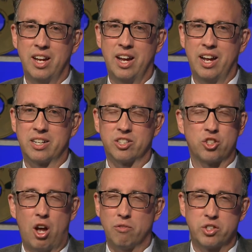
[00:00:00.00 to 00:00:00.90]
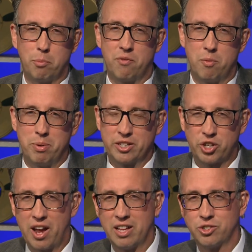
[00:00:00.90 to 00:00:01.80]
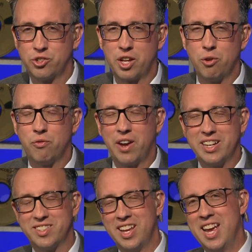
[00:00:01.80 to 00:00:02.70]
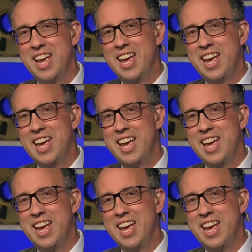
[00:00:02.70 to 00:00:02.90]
uh, to solve some of the big challenges that you faced.